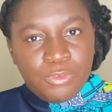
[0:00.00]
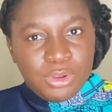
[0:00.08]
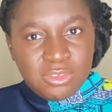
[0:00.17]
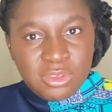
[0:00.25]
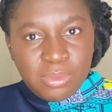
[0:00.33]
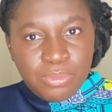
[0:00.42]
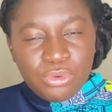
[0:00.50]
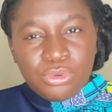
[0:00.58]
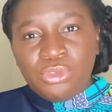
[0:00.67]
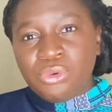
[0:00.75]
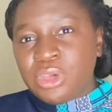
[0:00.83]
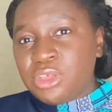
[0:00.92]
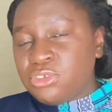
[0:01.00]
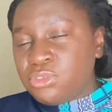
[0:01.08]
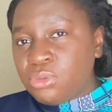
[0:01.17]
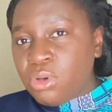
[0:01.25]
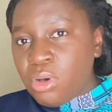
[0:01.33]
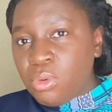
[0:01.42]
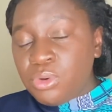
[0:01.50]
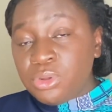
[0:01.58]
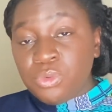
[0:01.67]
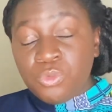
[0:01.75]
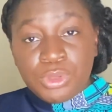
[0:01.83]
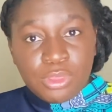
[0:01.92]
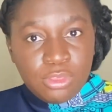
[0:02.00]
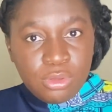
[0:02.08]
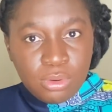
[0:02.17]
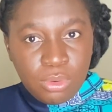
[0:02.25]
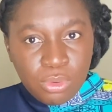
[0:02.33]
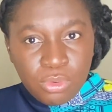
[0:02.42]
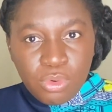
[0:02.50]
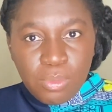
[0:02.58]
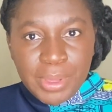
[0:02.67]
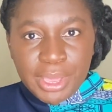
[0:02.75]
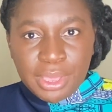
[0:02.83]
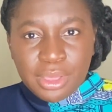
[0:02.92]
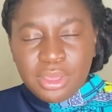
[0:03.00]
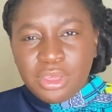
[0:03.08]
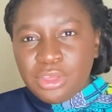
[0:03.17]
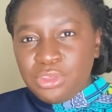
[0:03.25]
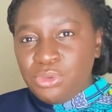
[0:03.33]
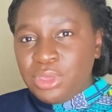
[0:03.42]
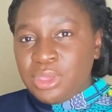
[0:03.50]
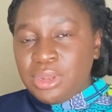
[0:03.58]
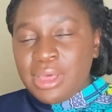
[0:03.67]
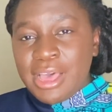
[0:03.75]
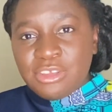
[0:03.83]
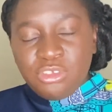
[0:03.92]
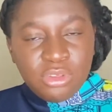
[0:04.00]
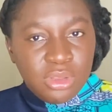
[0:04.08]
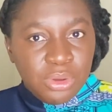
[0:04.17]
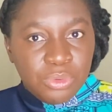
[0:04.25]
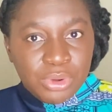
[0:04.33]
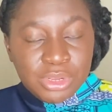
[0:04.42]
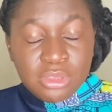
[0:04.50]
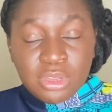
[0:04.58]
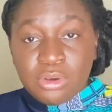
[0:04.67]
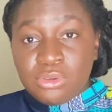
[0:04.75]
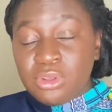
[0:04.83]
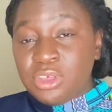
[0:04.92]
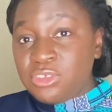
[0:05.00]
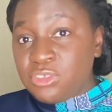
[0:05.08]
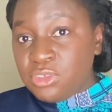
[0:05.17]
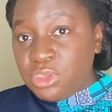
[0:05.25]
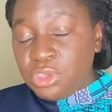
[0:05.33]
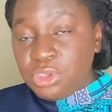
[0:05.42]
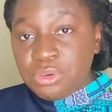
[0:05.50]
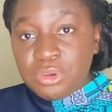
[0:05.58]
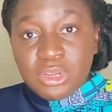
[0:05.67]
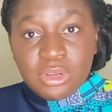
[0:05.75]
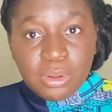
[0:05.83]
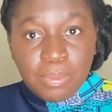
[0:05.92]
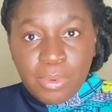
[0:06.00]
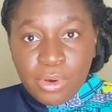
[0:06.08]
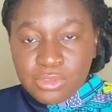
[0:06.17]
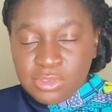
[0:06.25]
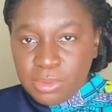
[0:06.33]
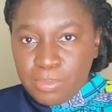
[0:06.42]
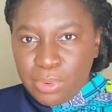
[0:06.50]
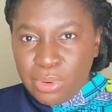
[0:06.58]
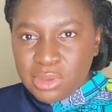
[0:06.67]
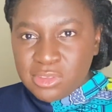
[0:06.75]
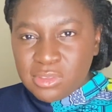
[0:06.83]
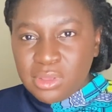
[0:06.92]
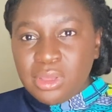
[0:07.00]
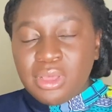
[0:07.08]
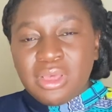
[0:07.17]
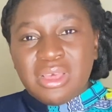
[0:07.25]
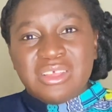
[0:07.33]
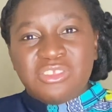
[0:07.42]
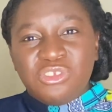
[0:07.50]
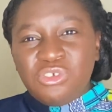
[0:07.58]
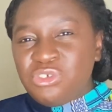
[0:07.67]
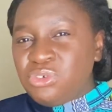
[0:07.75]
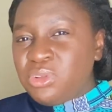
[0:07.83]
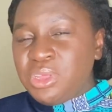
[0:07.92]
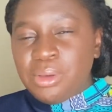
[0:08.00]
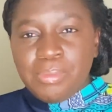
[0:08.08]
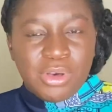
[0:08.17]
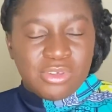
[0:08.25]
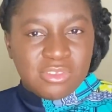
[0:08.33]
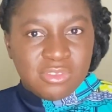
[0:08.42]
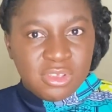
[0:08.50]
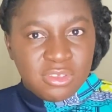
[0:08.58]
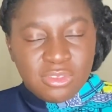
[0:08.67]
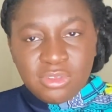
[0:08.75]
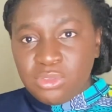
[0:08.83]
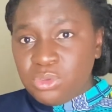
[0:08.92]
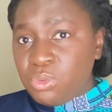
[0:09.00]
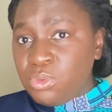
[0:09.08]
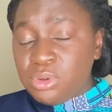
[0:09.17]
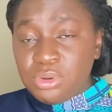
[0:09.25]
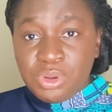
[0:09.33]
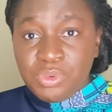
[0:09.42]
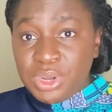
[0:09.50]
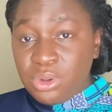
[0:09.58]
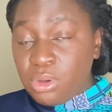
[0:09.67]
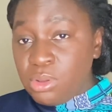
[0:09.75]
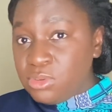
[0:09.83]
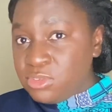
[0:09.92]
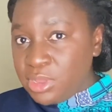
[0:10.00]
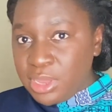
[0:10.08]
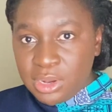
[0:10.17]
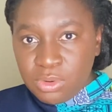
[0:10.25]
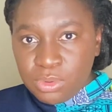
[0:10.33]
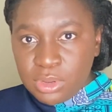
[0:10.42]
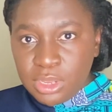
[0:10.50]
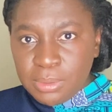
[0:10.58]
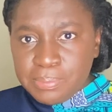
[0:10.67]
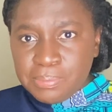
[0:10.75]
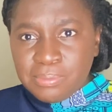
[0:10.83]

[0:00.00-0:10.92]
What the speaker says: example, you can store one with your local bank. You can actually rent out a security deposit box. It's usually about $60 to $100 annually.